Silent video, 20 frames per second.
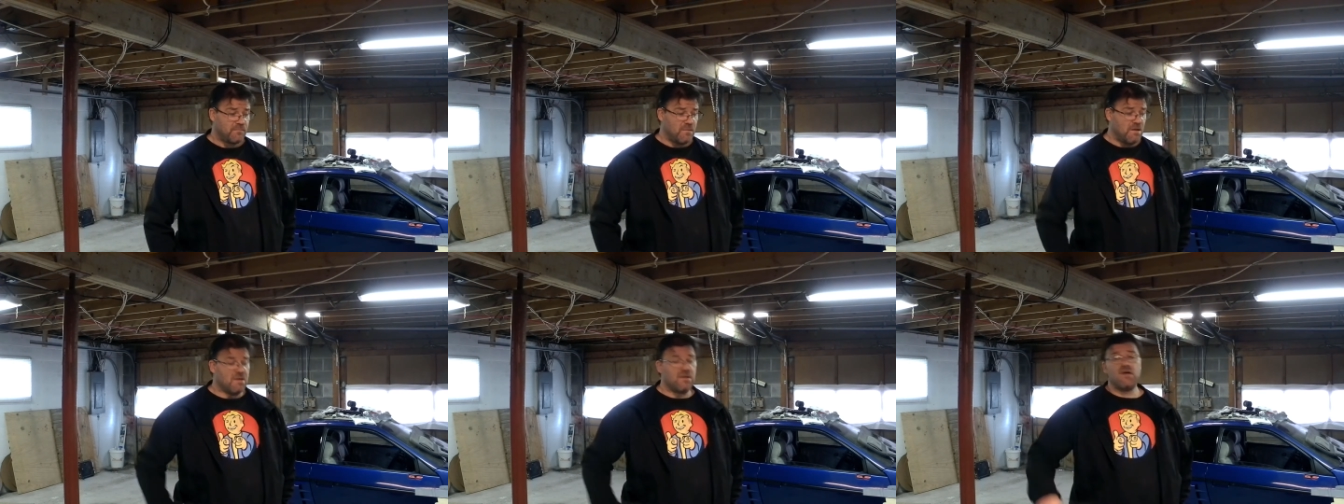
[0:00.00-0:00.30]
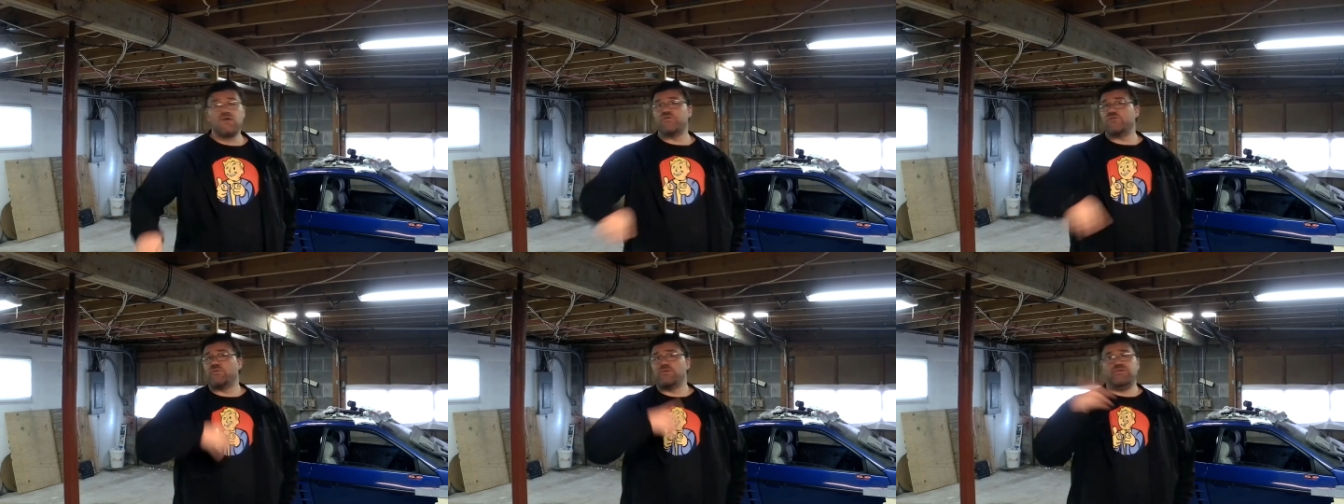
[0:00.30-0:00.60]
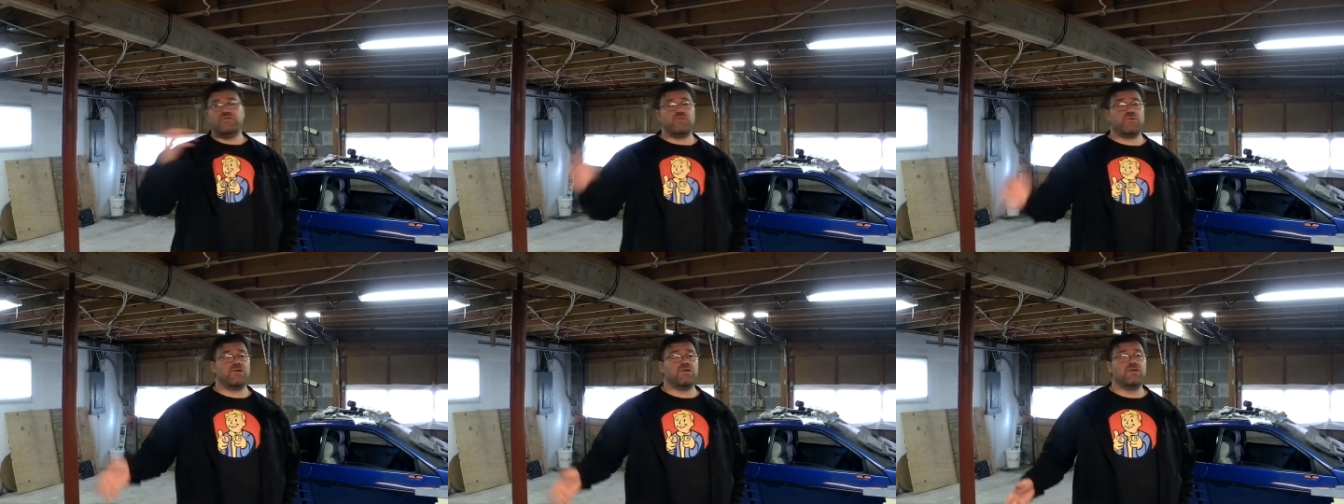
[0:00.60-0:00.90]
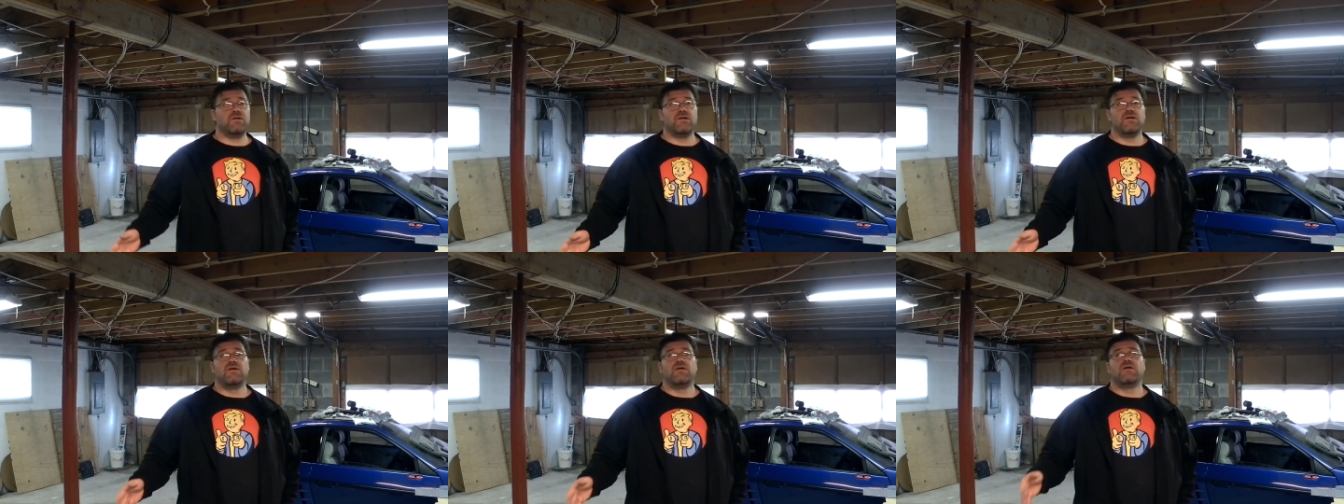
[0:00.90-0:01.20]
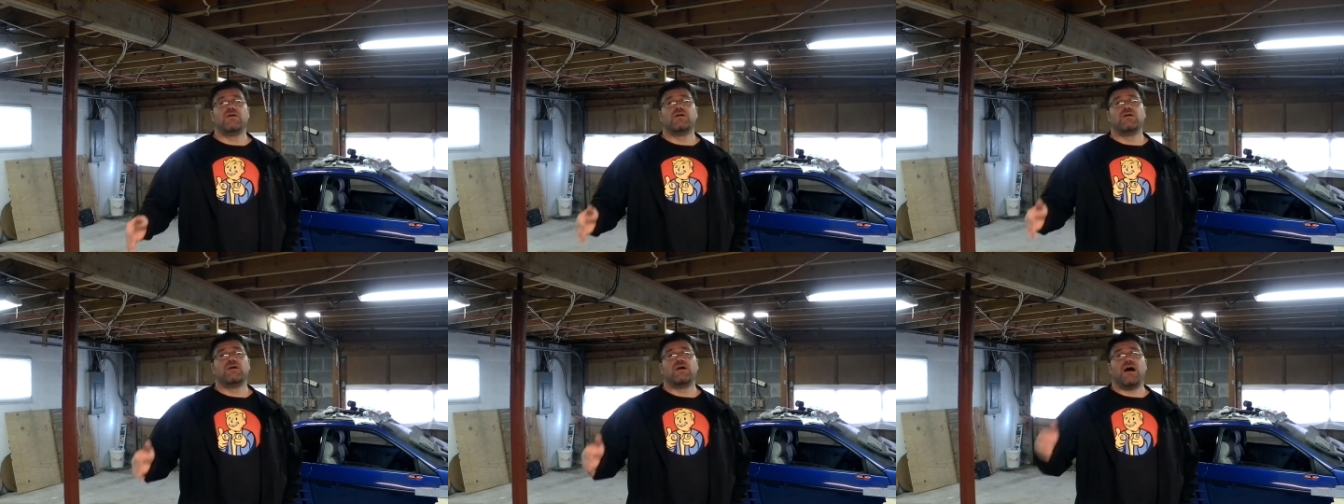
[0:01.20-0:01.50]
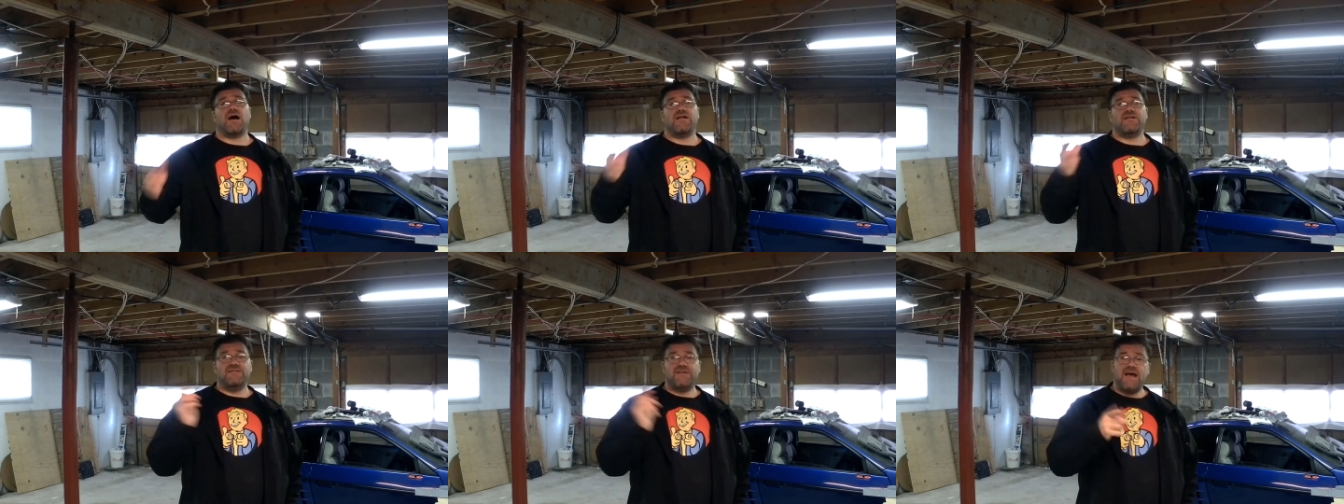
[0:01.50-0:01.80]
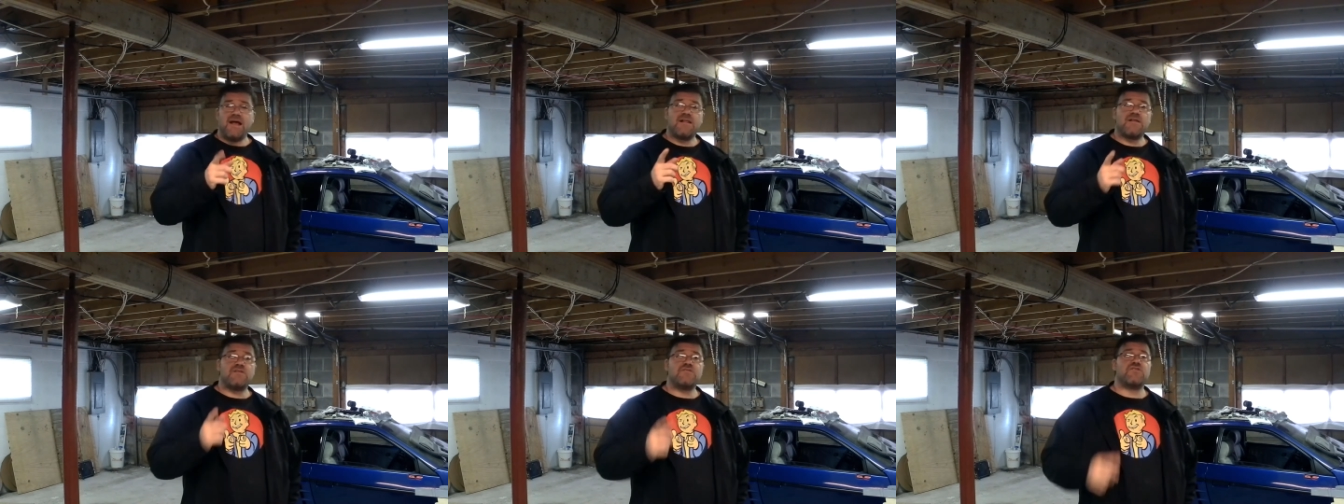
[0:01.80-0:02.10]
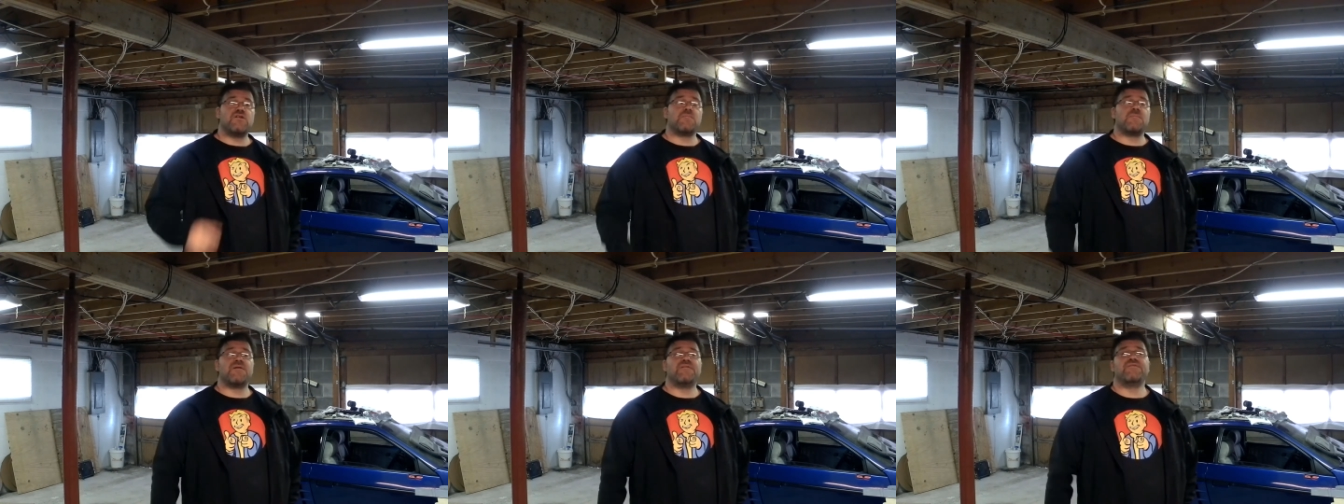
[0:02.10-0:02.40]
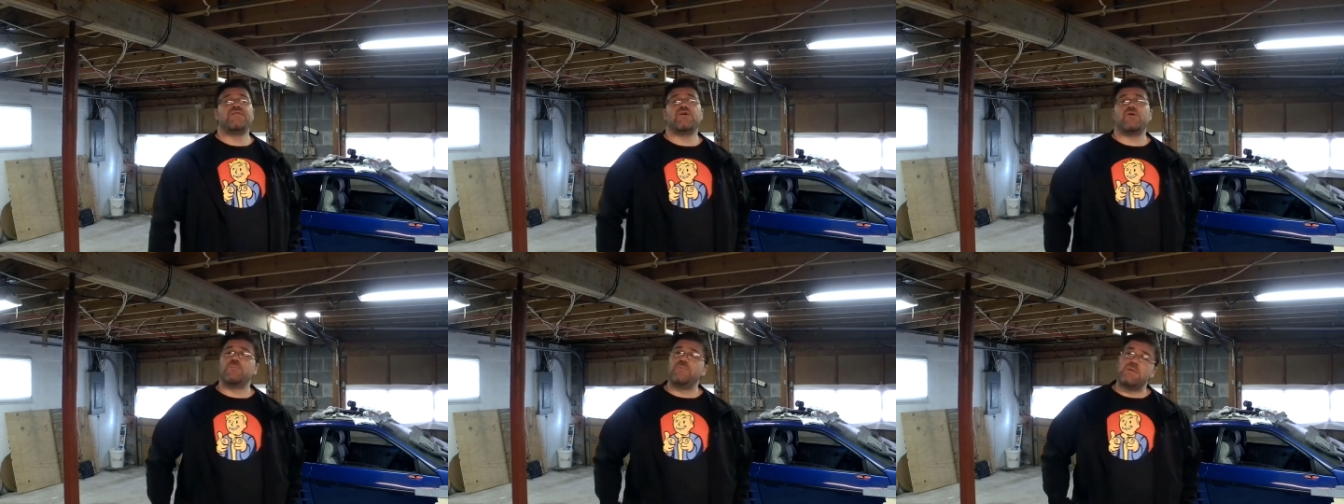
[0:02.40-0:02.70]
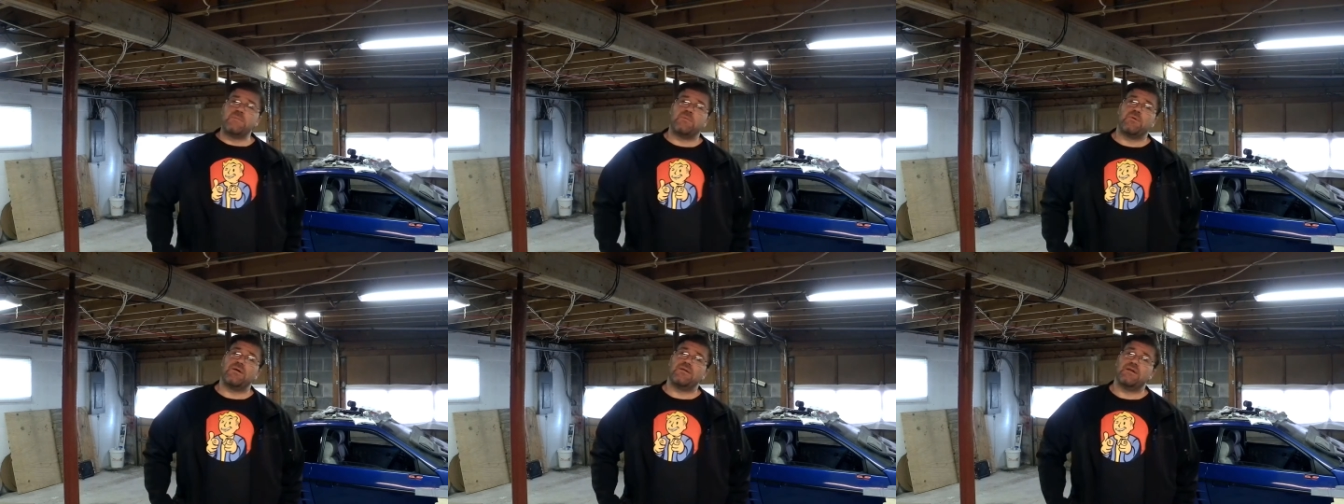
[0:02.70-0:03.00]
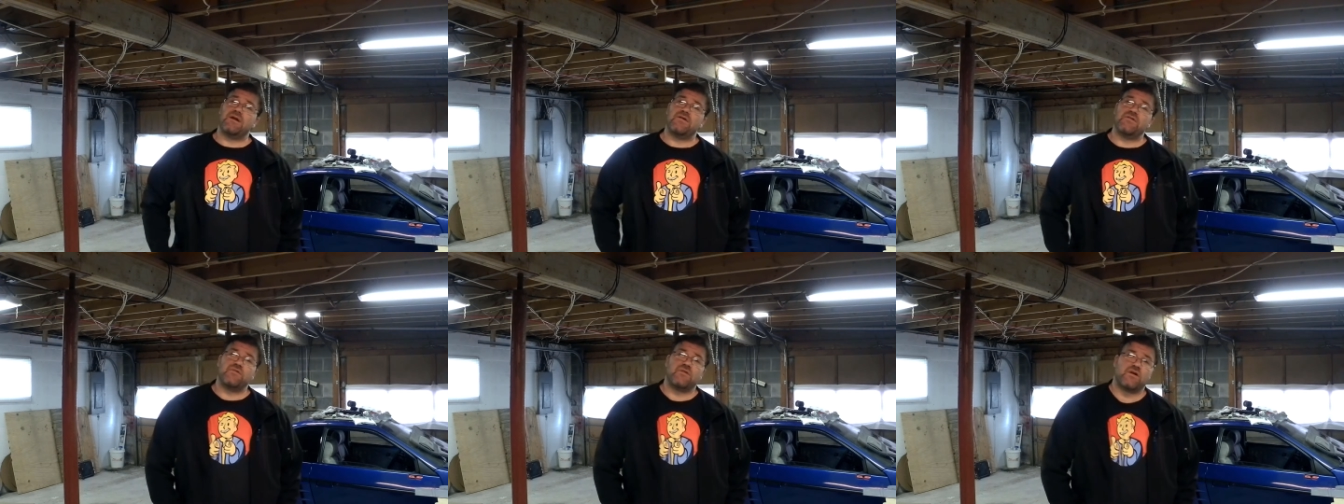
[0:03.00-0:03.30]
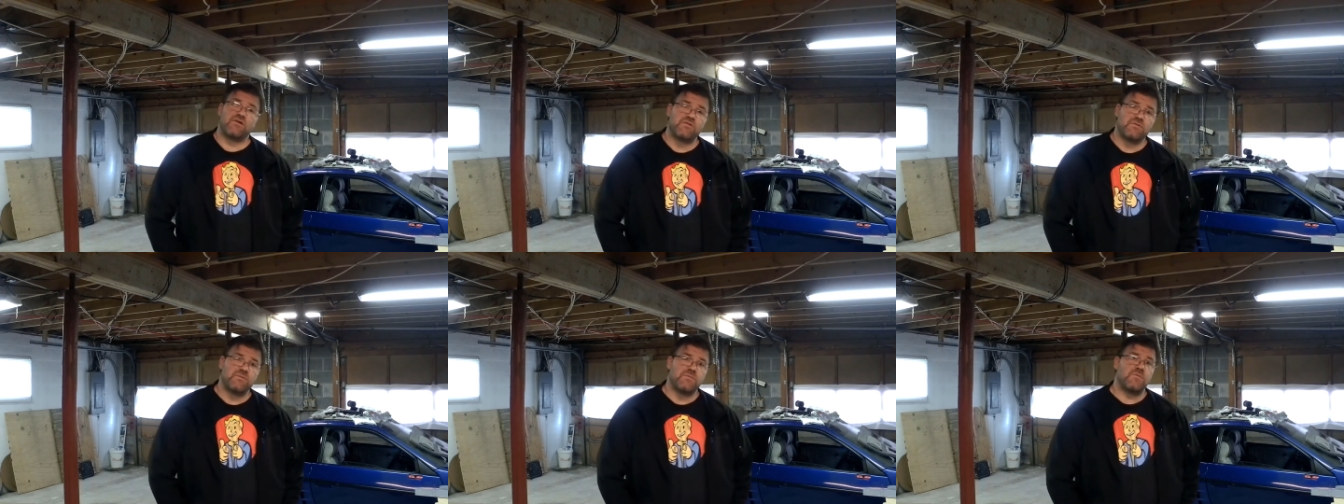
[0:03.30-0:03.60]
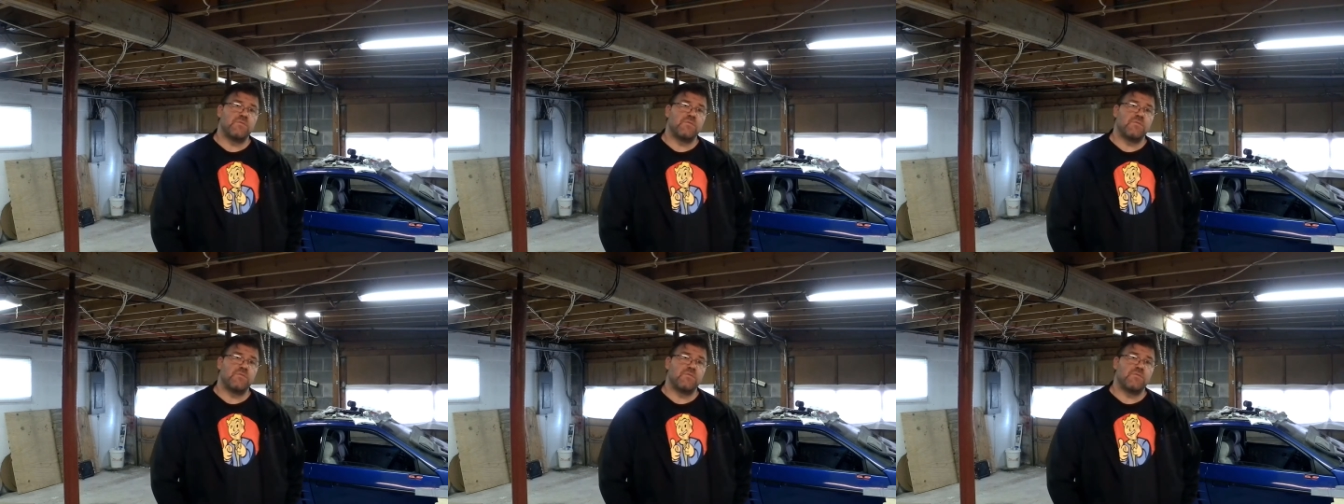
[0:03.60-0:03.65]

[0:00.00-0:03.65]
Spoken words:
long story short, I challenge all my Fiero people out there to start